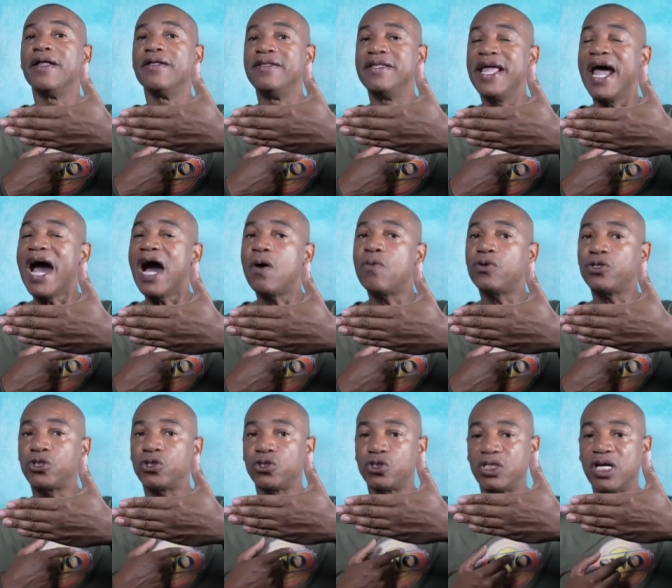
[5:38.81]
Now
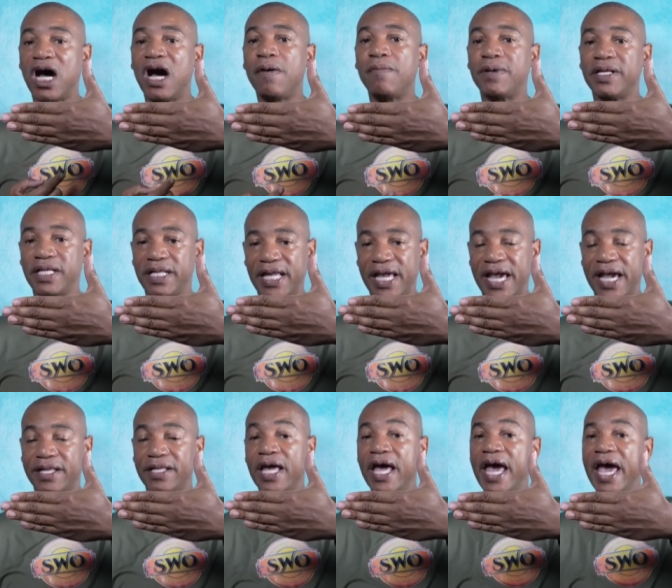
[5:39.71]
with your dominant
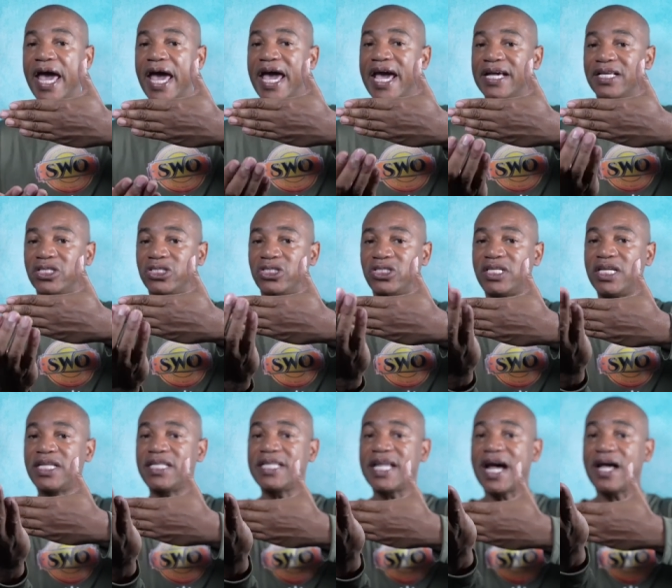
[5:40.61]
hand,
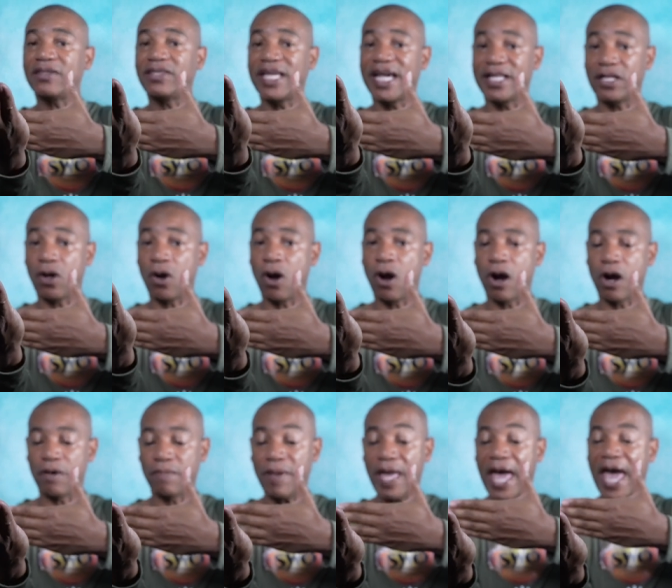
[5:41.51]
extend out that
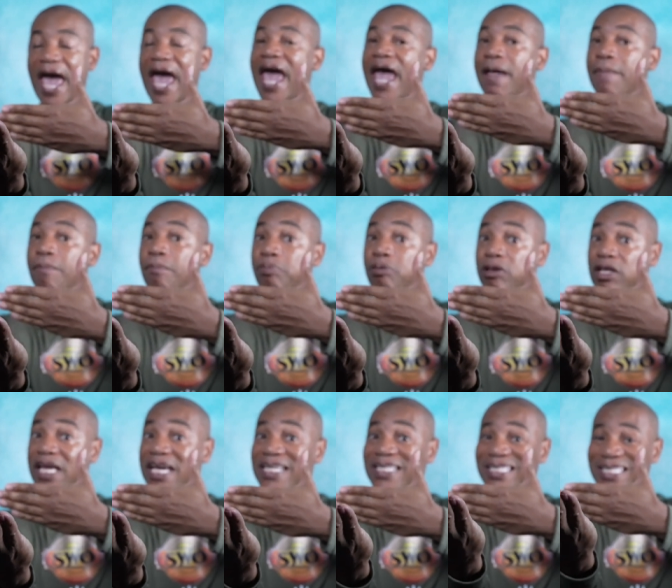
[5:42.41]
arm and
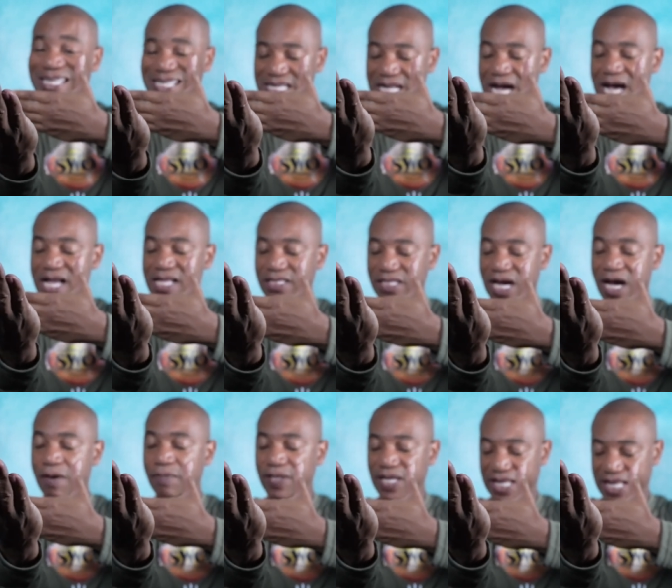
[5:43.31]
place the
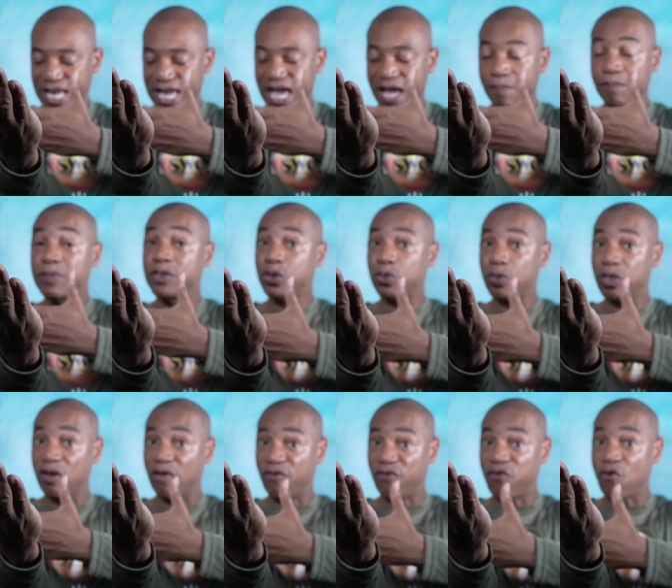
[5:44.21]
non-dominant hand
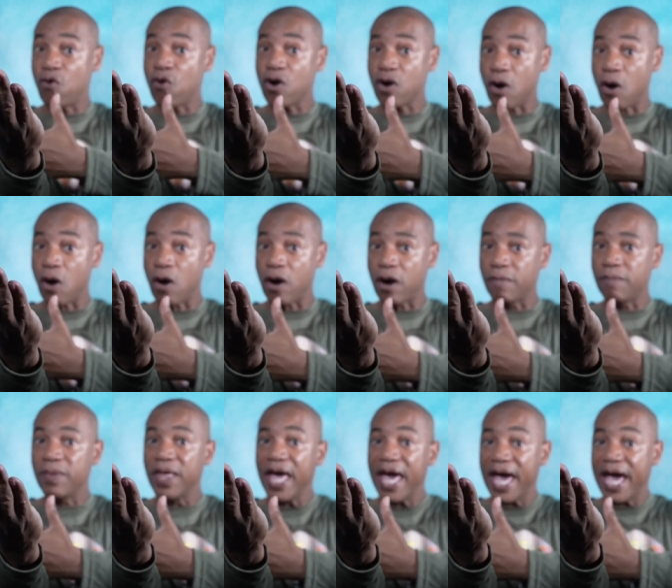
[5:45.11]
between the
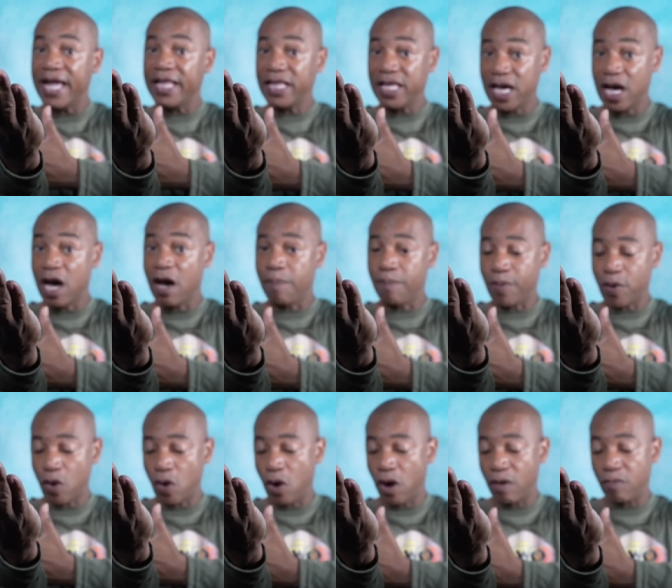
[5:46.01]
forearm and the
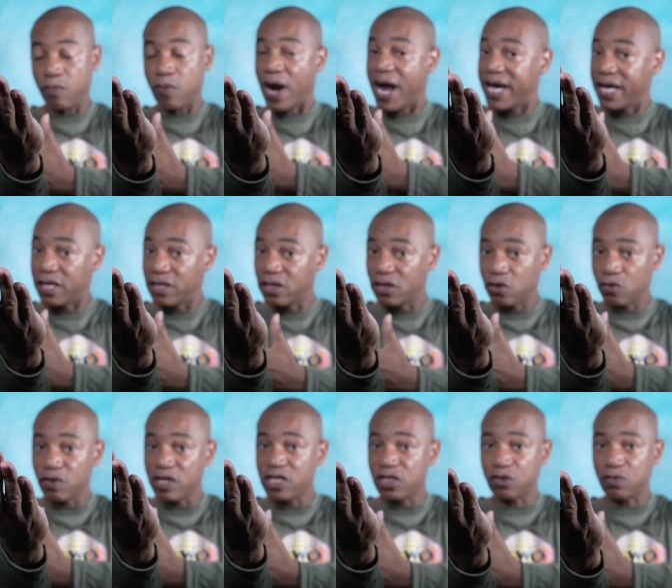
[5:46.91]
upper arm, right in the
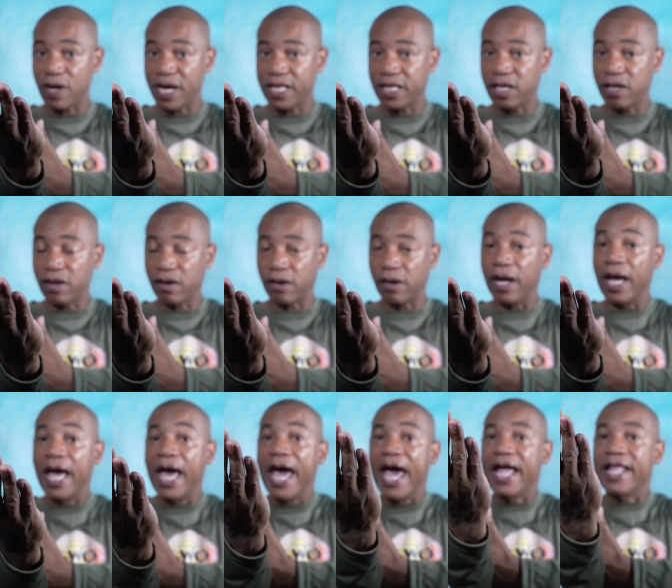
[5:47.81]
crease right here.
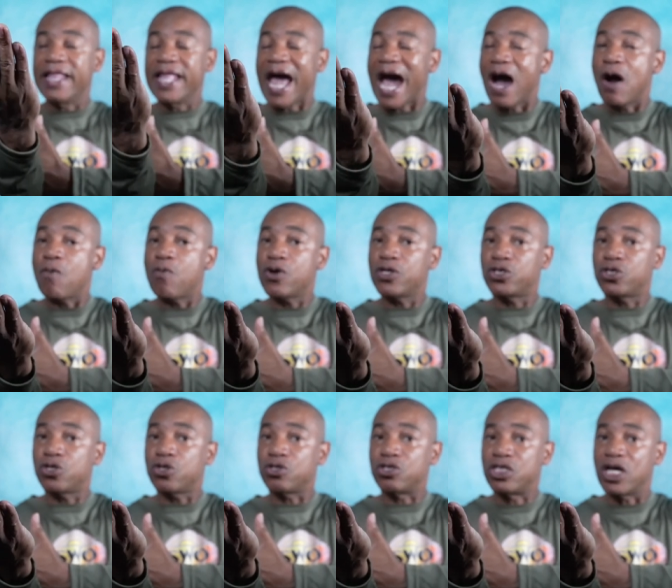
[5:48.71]
Now
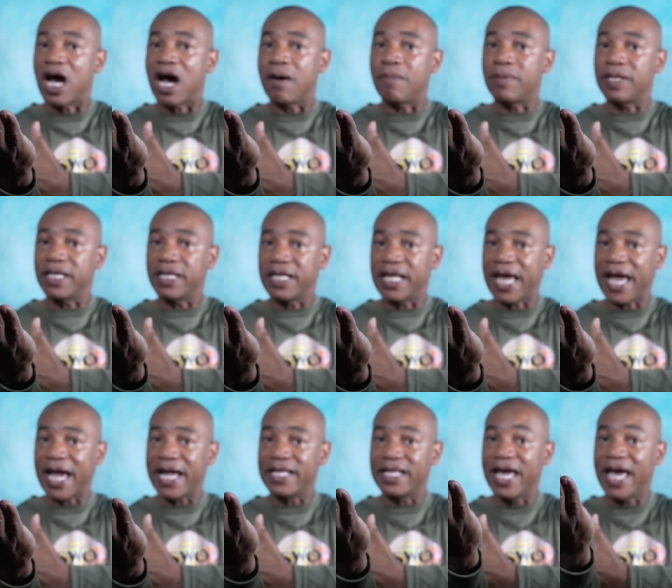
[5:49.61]
with your dominant
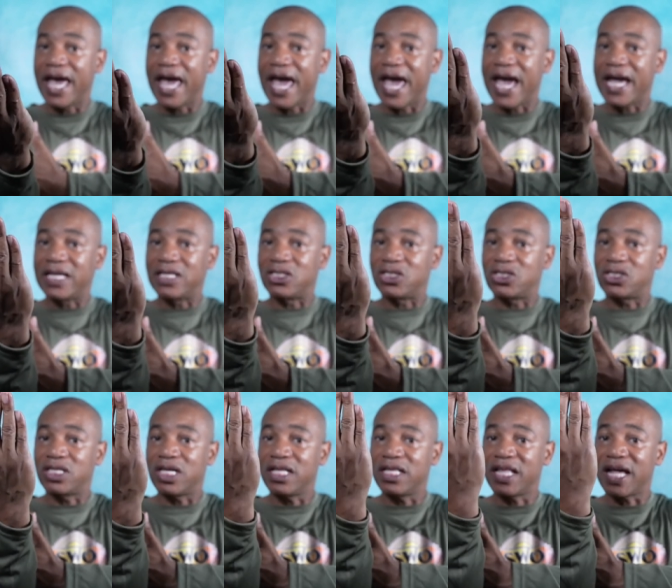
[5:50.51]
hand,
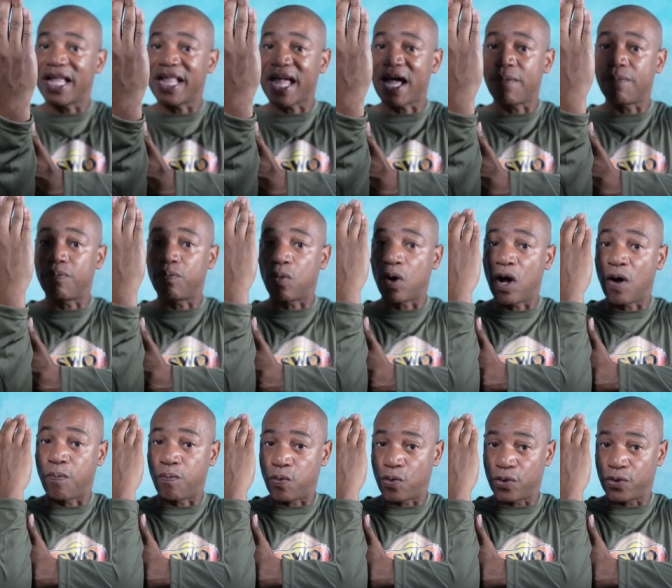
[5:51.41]
extend that out
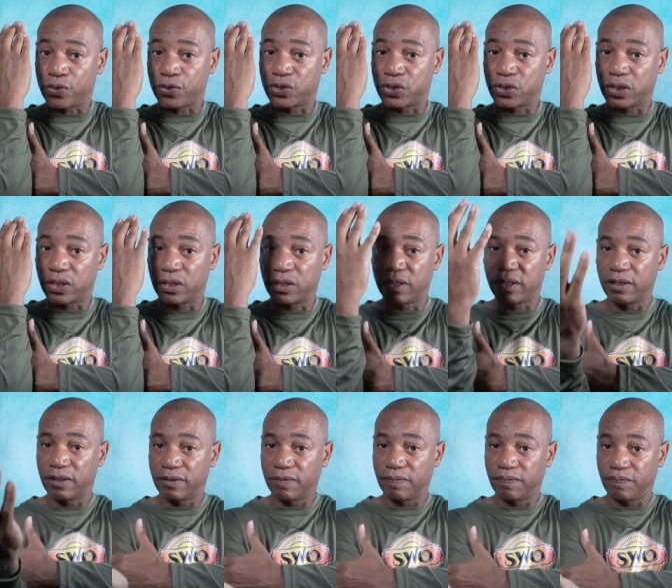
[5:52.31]
upwards,
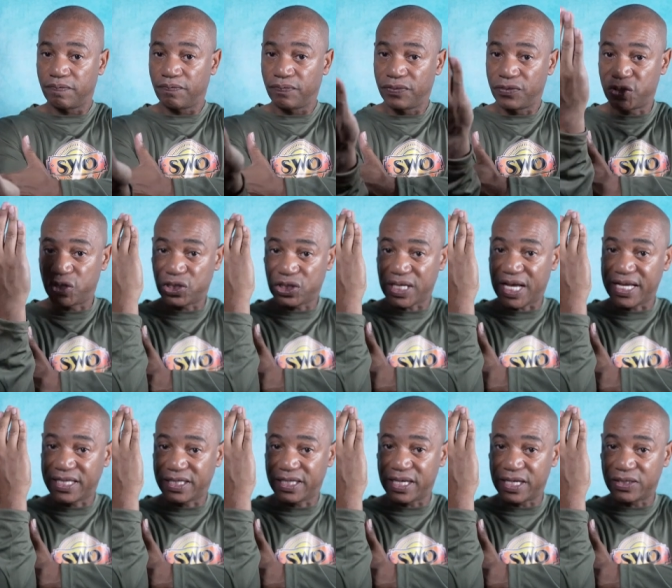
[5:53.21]
just
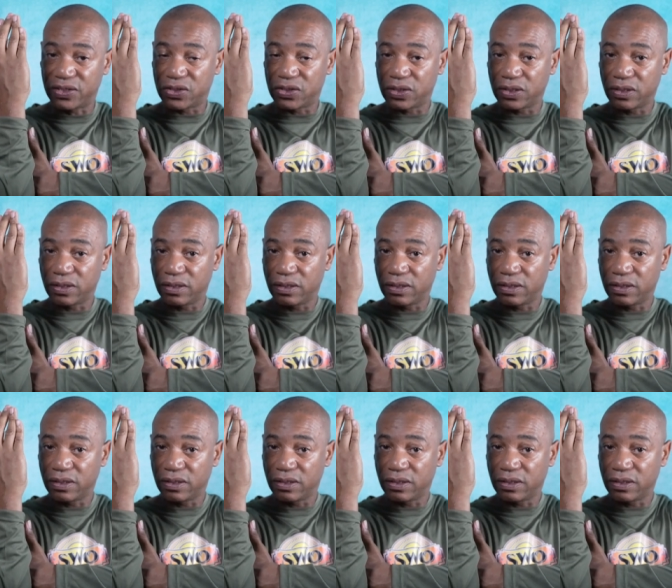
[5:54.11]
like this